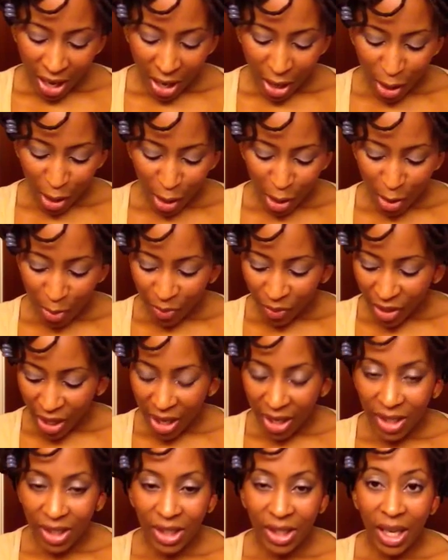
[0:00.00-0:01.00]
Um,
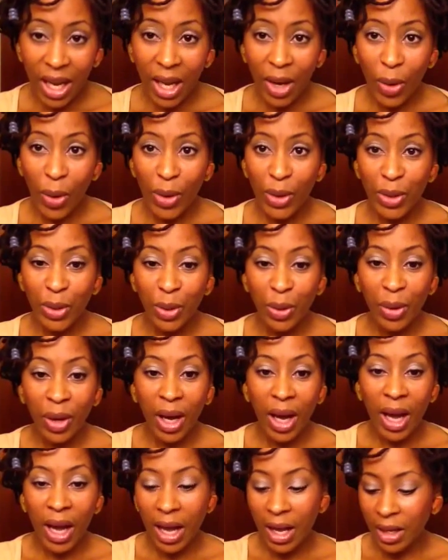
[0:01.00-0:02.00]
next, I also
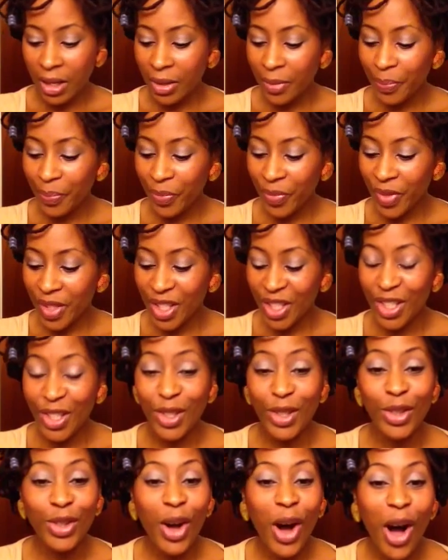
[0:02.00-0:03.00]
got this
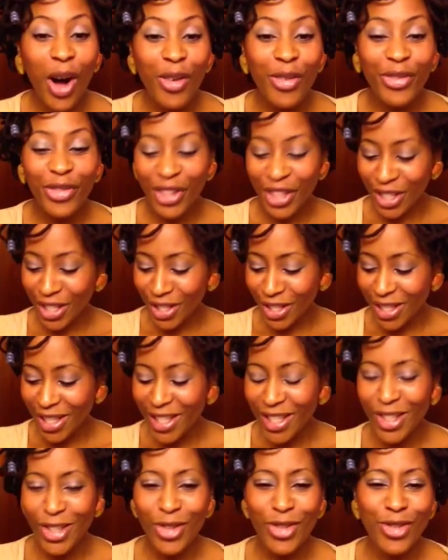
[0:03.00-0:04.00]
dolphin.
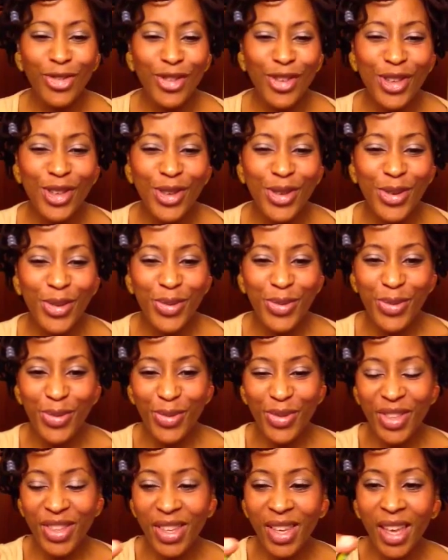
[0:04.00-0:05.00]
So
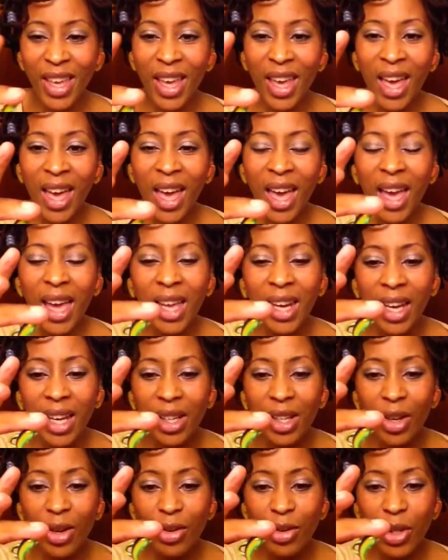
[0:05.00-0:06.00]
cute. And I
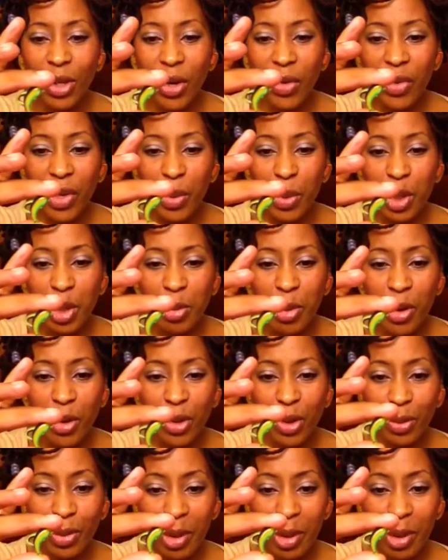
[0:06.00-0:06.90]
don't know if he was supposed to